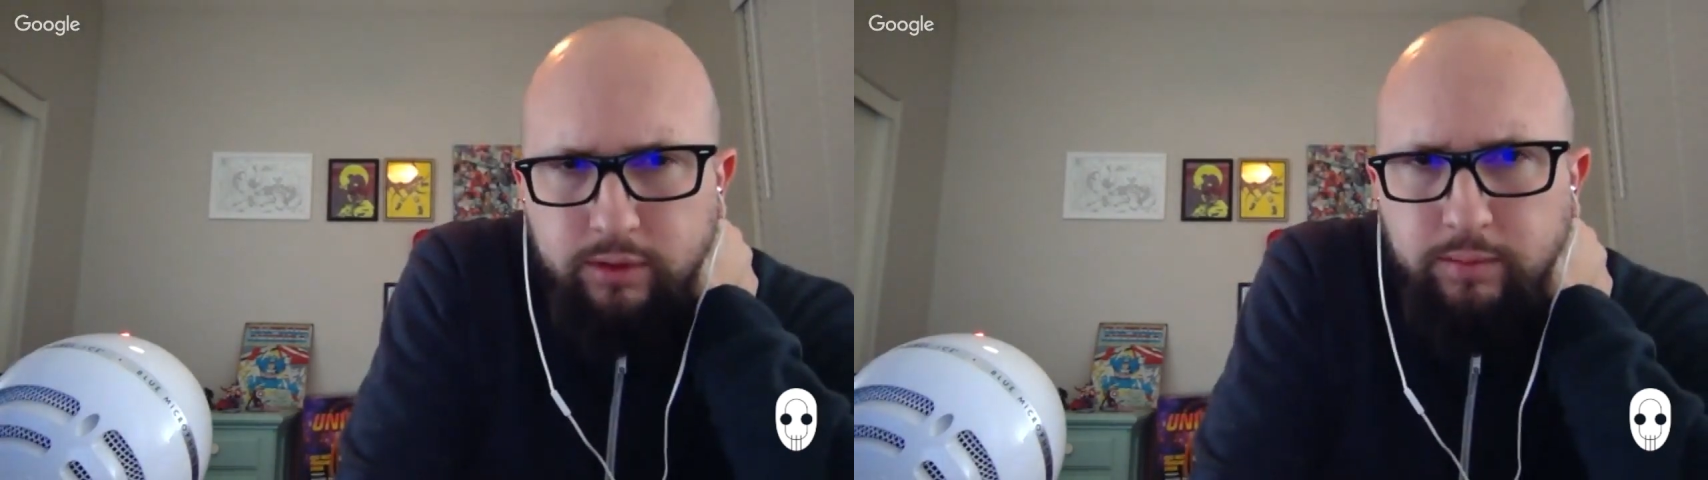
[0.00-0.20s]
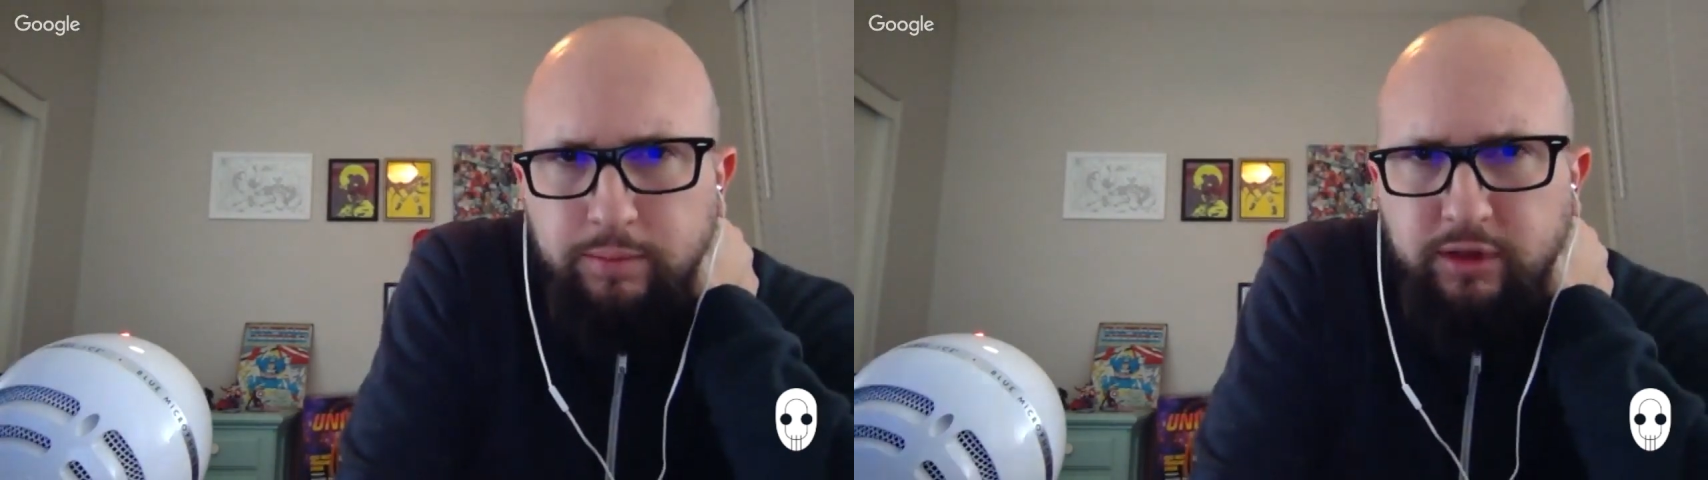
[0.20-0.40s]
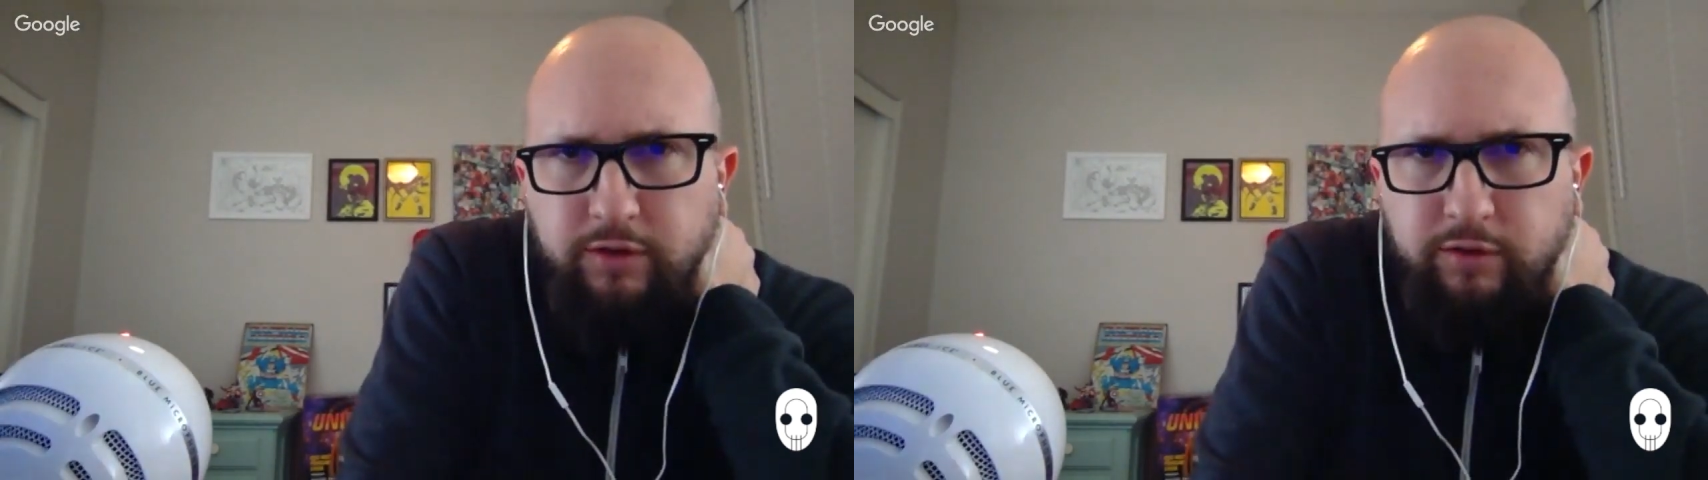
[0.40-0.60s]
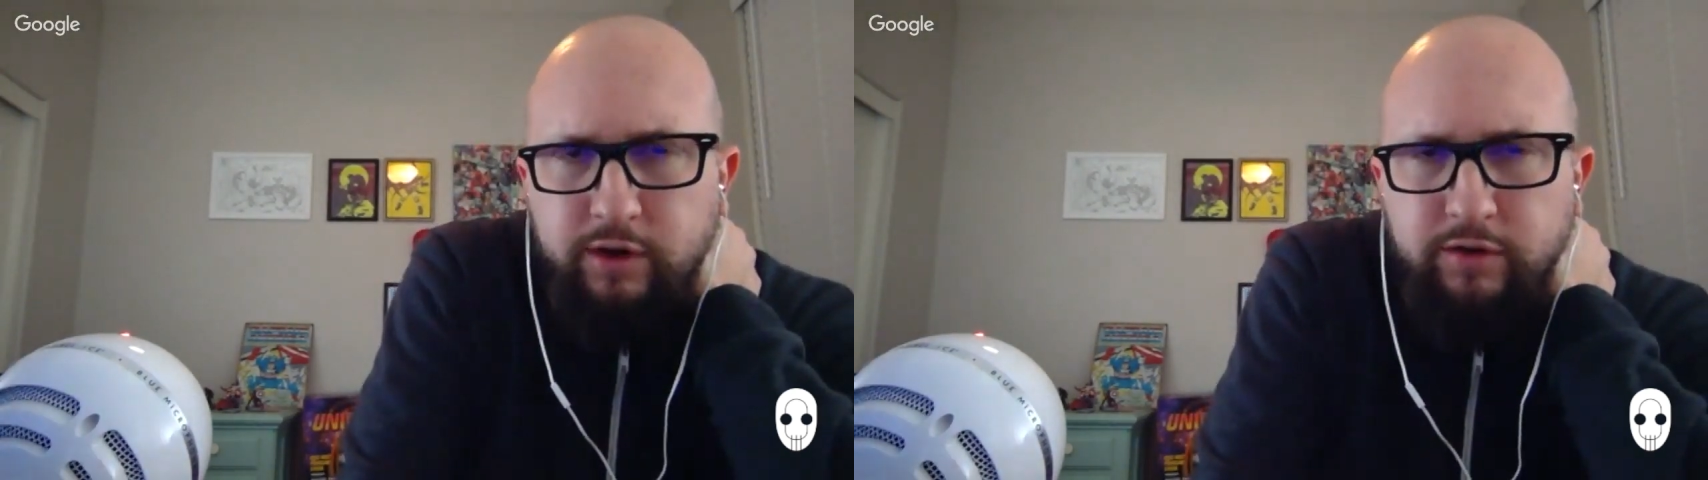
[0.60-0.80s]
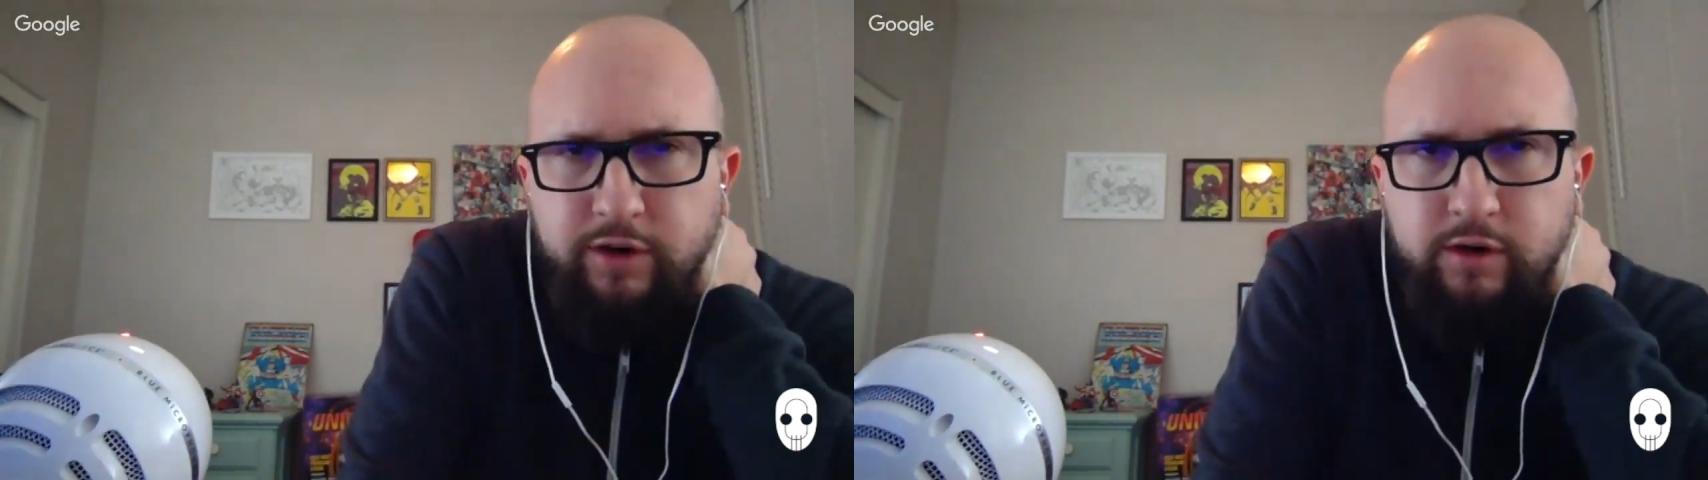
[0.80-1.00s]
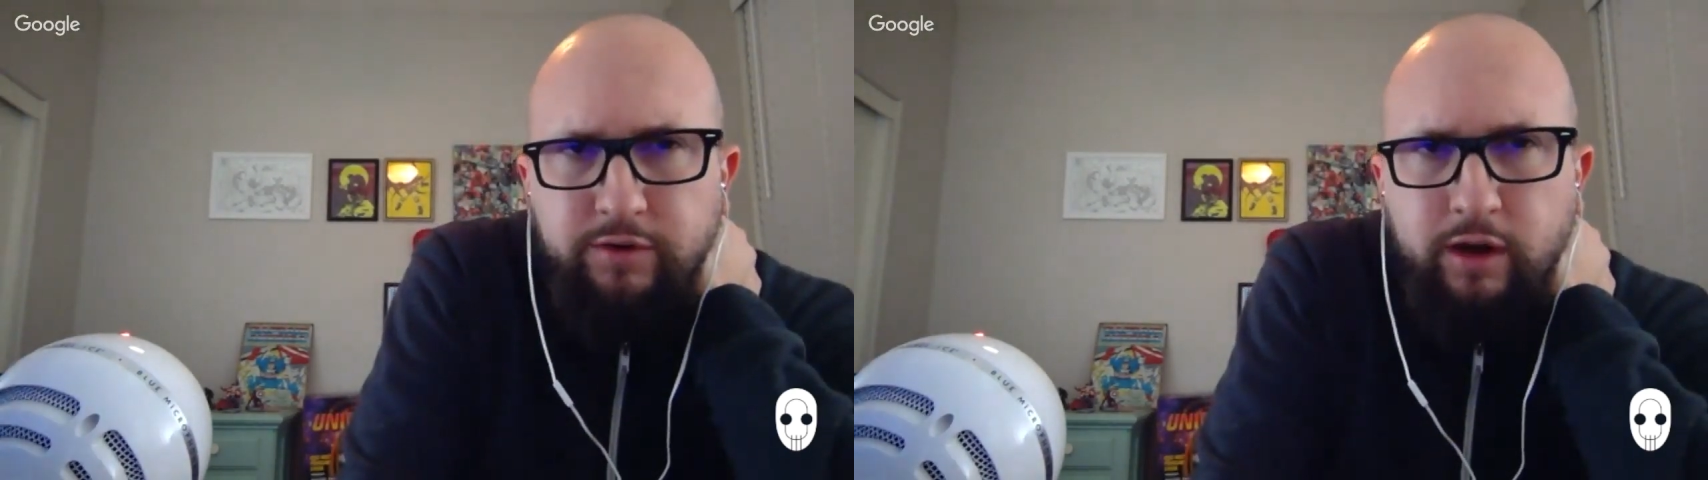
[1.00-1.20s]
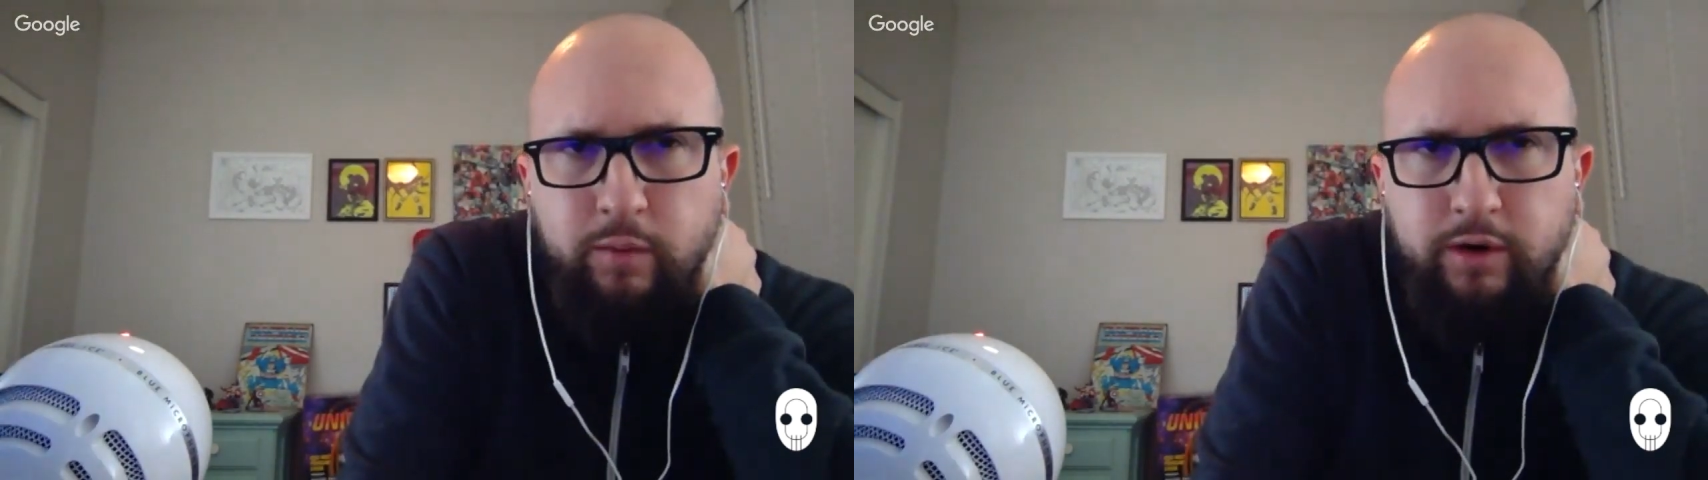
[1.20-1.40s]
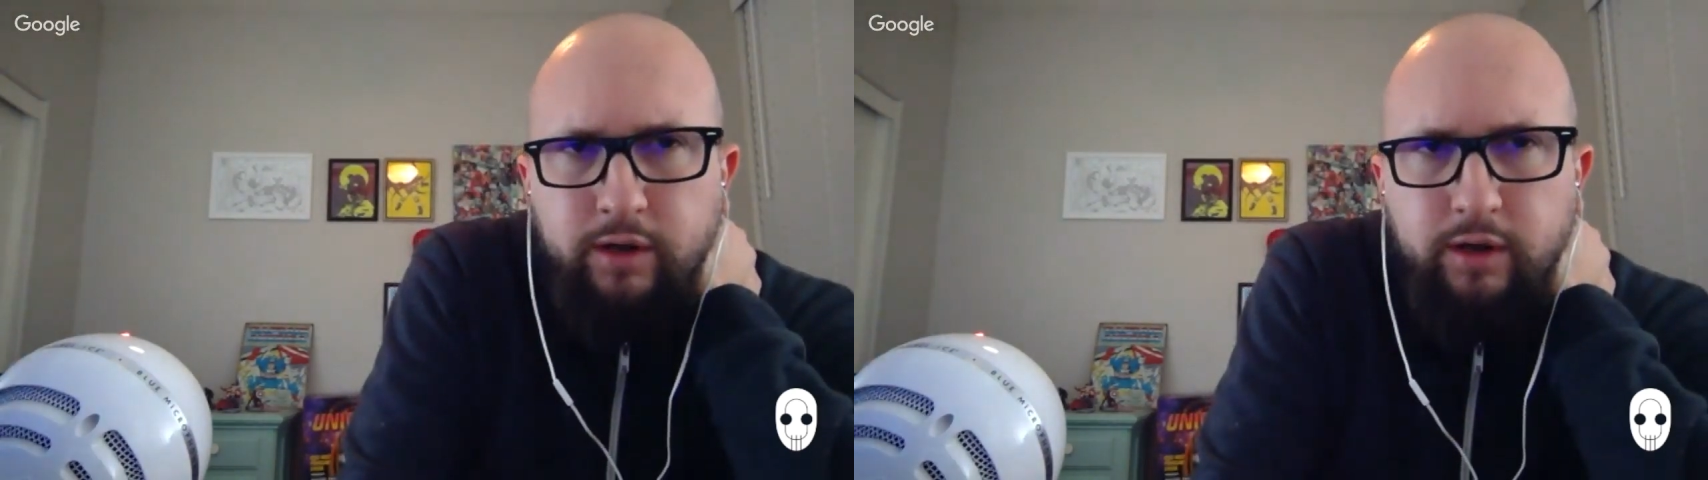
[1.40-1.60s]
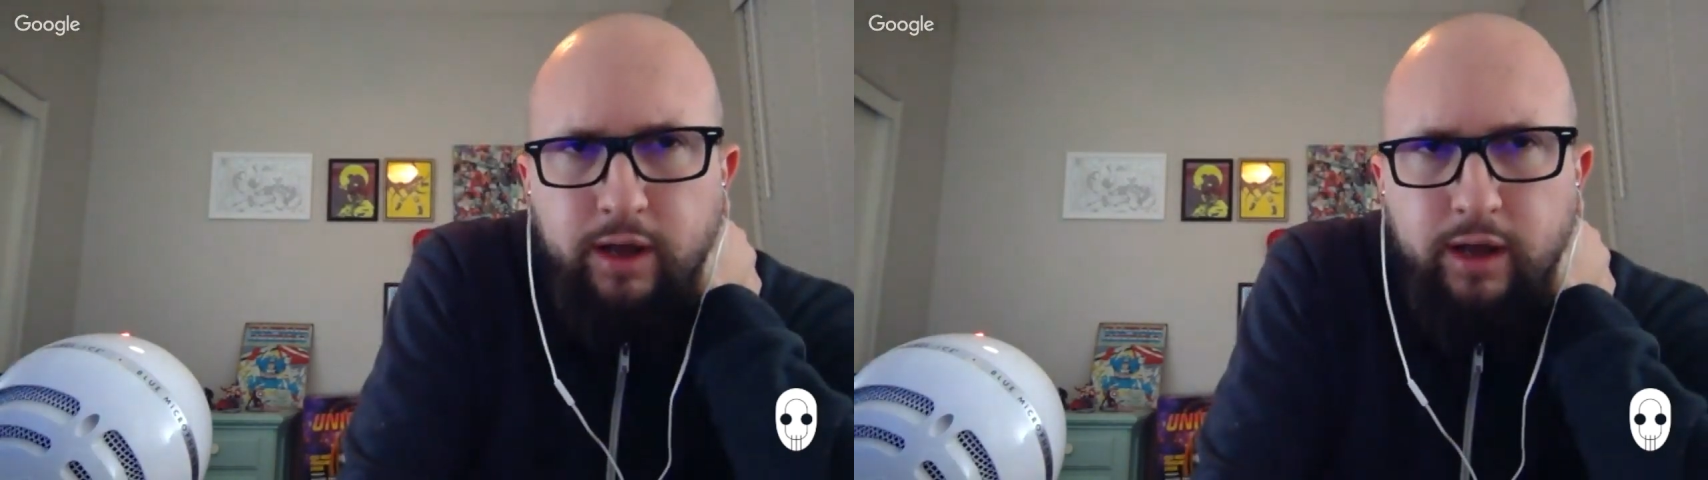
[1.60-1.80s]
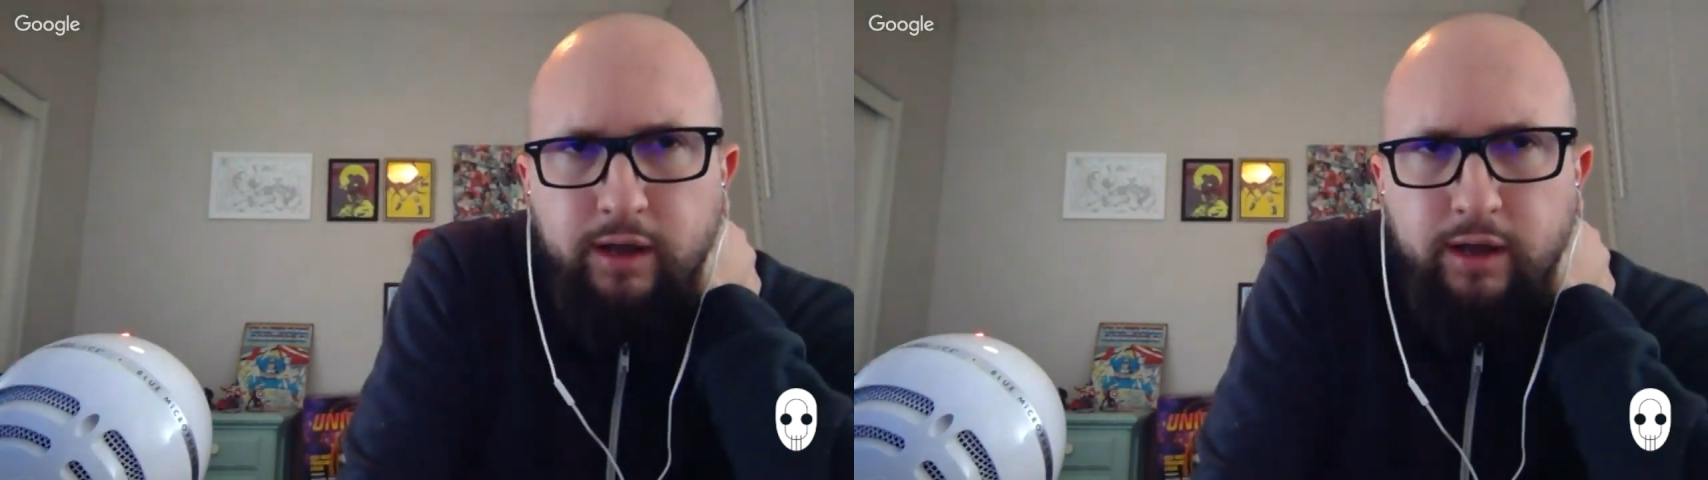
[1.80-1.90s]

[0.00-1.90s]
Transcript: But the screen share is not